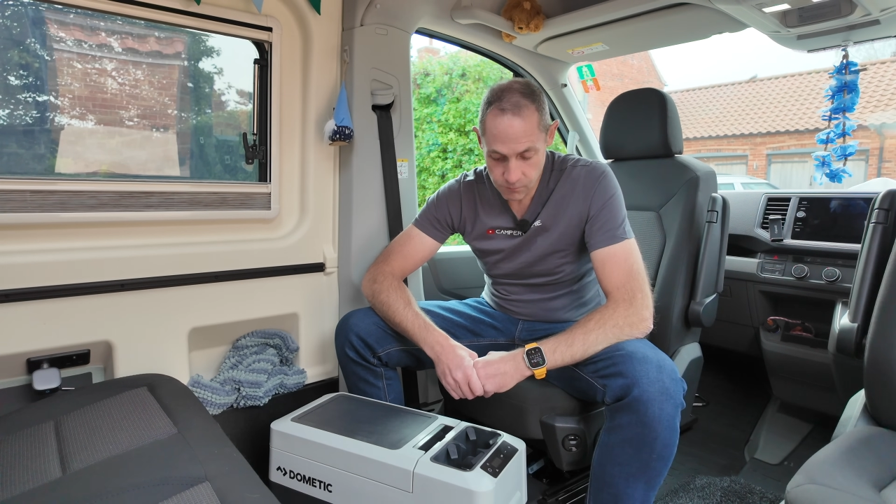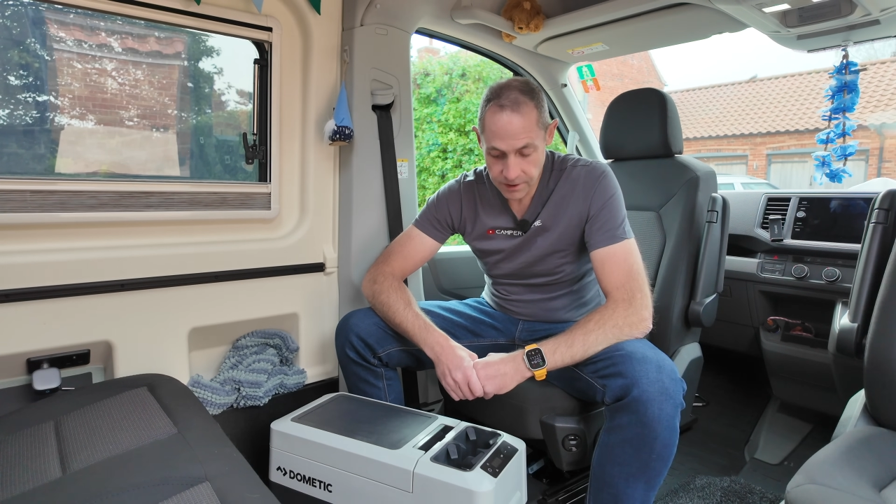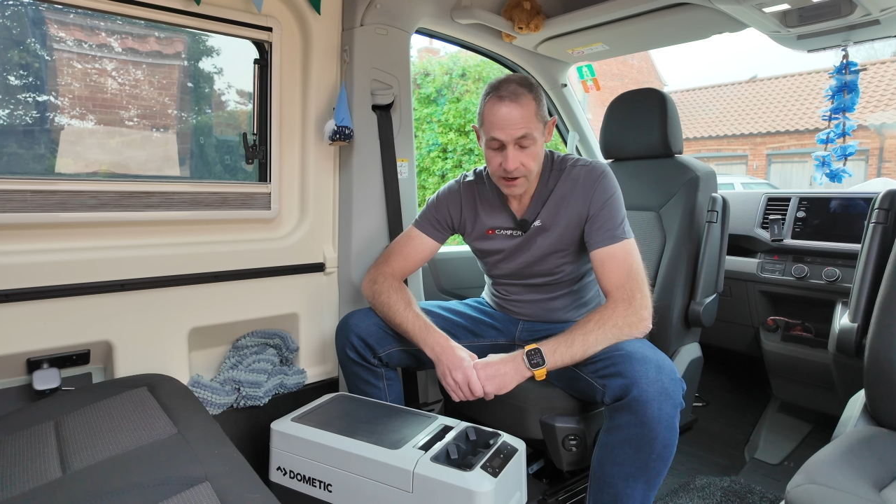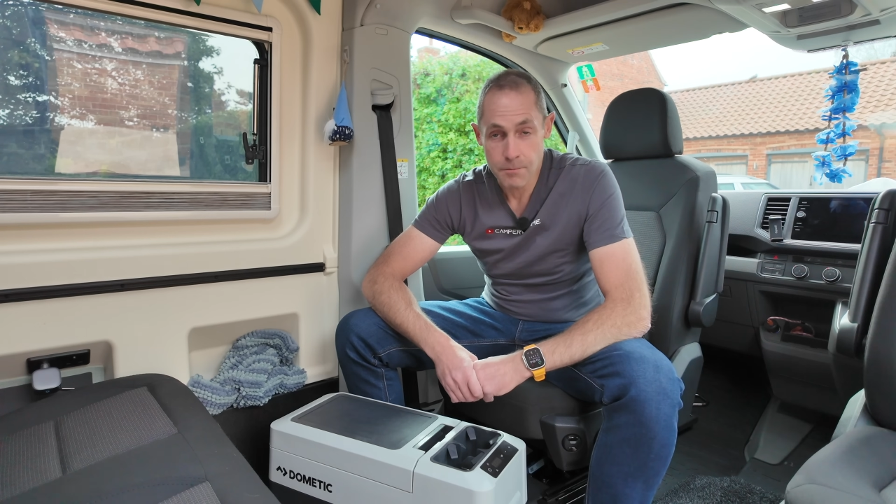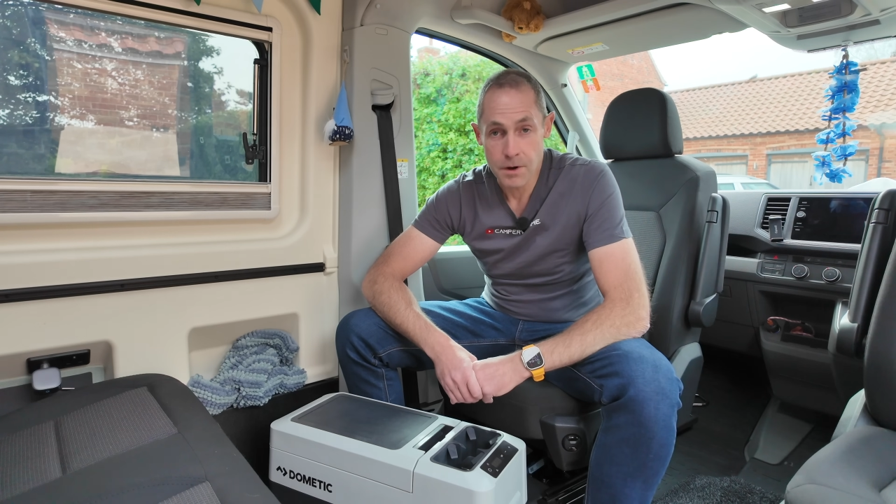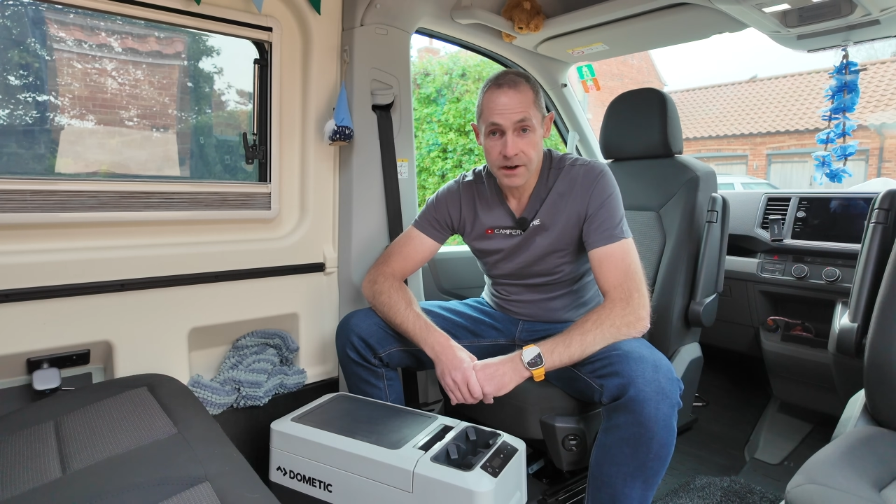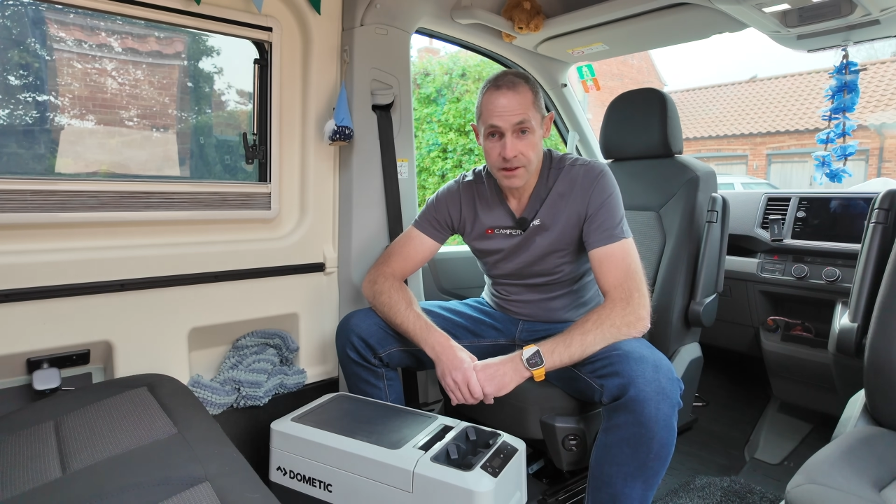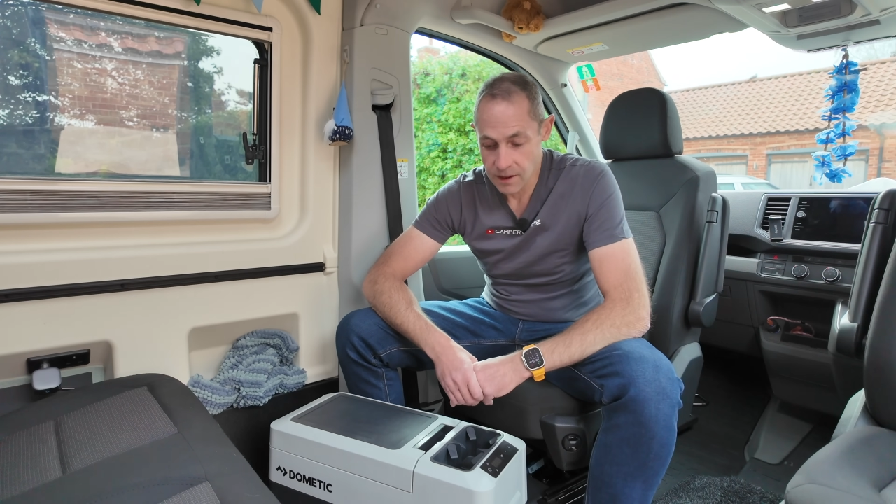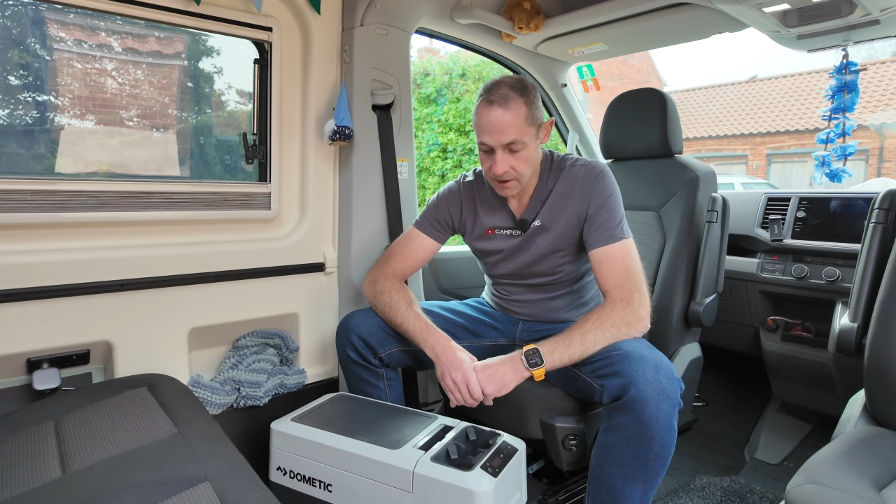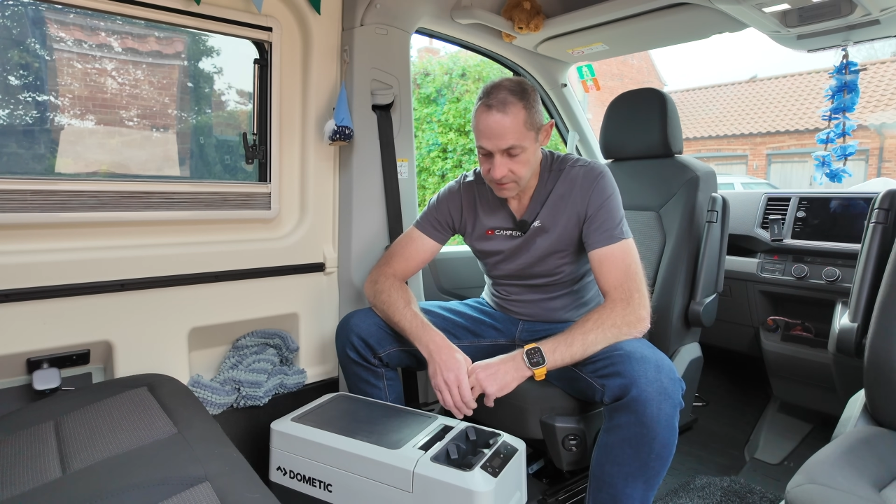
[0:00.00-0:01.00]
running at
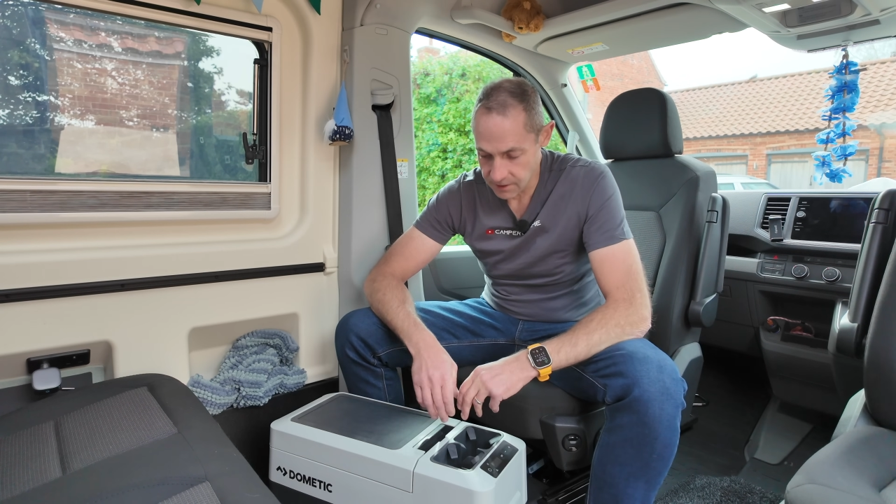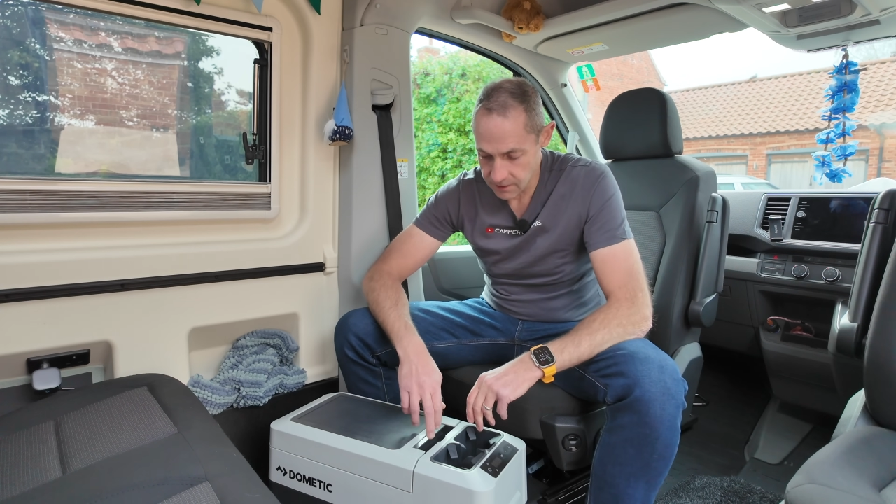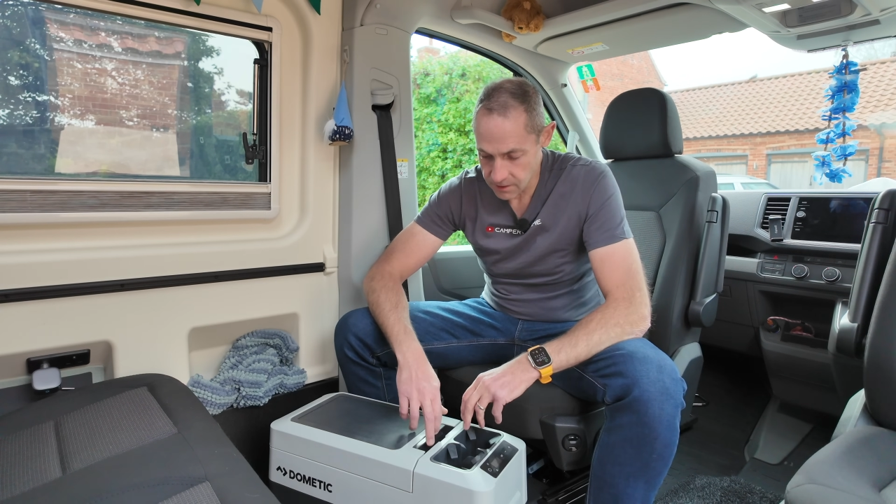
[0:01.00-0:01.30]
-18,